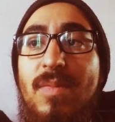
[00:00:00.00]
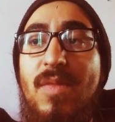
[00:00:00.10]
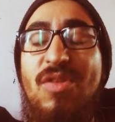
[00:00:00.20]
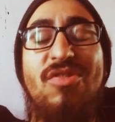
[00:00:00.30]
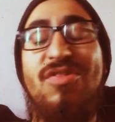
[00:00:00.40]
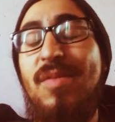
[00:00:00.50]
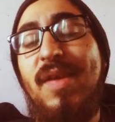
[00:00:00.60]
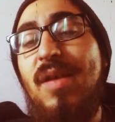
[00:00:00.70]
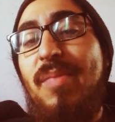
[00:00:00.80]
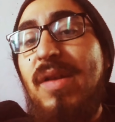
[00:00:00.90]
there's
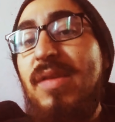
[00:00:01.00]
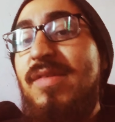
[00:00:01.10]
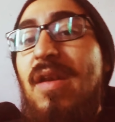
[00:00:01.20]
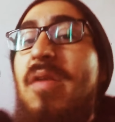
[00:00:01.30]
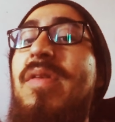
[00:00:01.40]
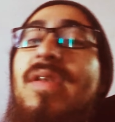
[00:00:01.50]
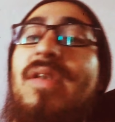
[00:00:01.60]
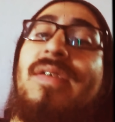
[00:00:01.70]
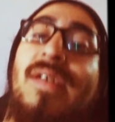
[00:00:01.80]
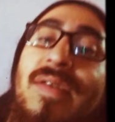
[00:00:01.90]
something about this caravan
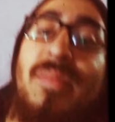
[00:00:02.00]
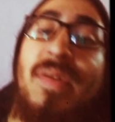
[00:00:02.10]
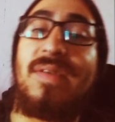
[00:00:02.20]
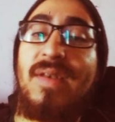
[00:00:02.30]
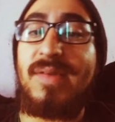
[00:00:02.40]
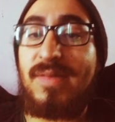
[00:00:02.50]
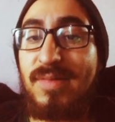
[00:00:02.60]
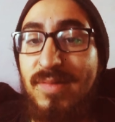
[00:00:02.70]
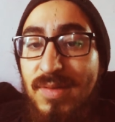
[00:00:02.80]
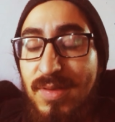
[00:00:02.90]
that doesn't make sense.
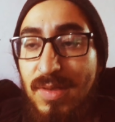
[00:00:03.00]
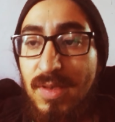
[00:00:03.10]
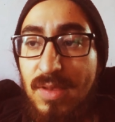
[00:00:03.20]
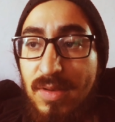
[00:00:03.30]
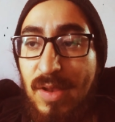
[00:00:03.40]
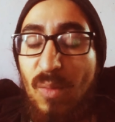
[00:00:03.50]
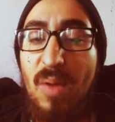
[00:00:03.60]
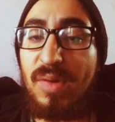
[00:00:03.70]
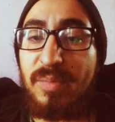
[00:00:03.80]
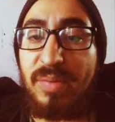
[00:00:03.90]
Like, why
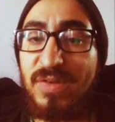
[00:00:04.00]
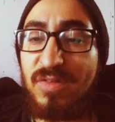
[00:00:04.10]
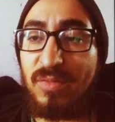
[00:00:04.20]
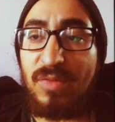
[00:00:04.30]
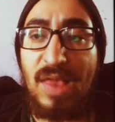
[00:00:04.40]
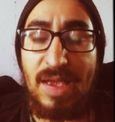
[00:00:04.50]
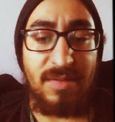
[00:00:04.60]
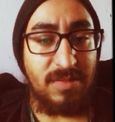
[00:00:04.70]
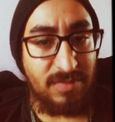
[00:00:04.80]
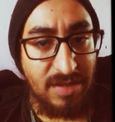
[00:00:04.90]
would a bunch of, like,
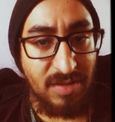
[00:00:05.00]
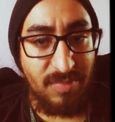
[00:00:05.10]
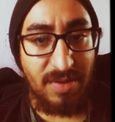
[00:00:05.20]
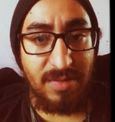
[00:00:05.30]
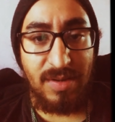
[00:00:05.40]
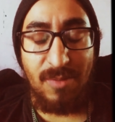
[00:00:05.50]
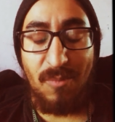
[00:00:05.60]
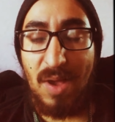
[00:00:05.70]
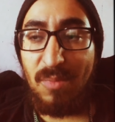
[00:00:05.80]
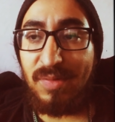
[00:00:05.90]
think about it. Like,
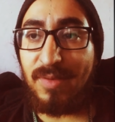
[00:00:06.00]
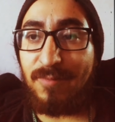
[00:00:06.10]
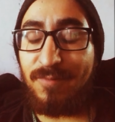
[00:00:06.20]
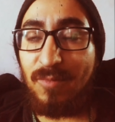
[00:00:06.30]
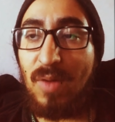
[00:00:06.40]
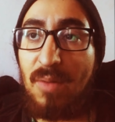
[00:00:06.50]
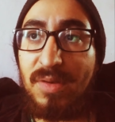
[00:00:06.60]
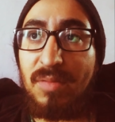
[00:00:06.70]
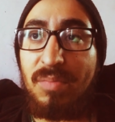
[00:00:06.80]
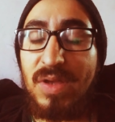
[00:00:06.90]
why
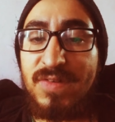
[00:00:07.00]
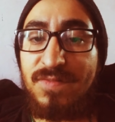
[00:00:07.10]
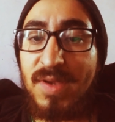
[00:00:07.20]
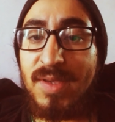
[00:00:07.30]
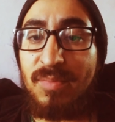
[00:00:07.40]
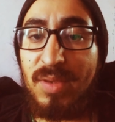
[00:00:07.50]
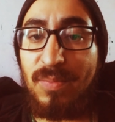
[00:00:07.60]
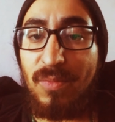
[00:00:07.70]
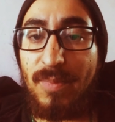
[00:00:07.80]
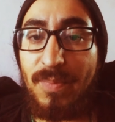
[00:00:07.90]
would a bunch of fucking
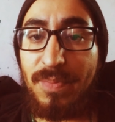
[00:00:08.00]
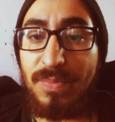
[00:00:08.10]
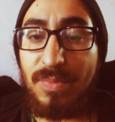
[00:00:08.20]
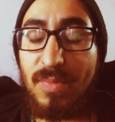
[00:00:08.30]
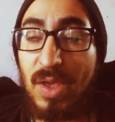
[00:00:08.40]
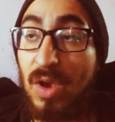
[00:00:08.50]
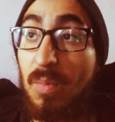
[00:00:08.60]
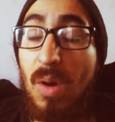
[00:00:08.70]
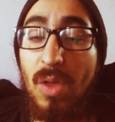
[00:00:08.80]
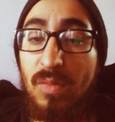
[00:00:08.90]
people
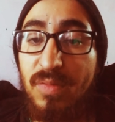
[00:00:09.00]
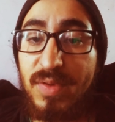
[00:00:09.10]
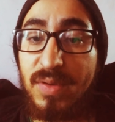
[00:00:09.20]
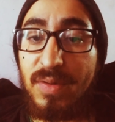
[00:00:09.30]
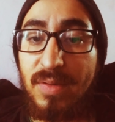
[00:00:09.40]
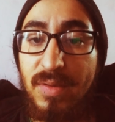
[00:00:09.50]
come all over here